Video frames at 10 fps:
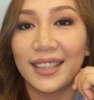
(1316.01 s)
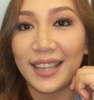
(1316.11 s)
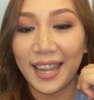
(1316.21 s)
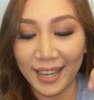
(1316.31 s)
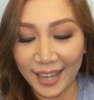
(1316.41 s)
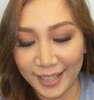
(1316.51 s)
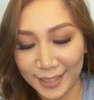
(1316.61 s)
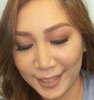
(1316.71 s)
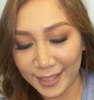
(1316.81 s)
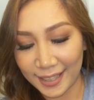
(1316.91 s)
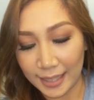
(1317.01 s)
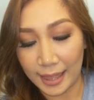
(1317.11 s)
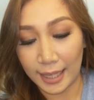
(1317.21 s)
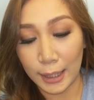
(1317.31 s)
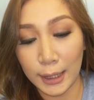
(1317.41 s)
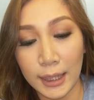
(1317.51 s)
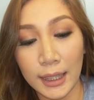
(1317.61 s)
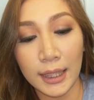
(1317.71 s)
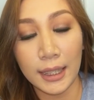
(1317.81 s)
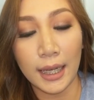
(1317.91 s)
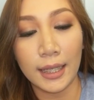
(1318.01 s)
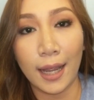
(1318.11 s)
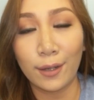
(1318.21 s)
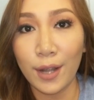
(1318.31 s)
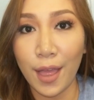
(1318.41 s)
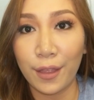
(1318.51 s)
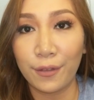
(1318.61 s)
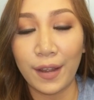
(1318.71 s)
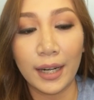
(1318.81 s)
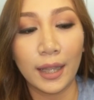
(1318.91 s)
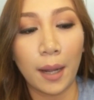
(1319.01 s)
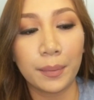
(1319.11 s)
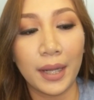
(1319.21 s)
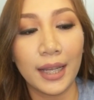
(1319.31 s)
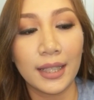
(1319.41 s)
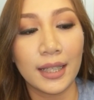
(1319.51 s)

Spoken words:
Hey guys, this is now the final update.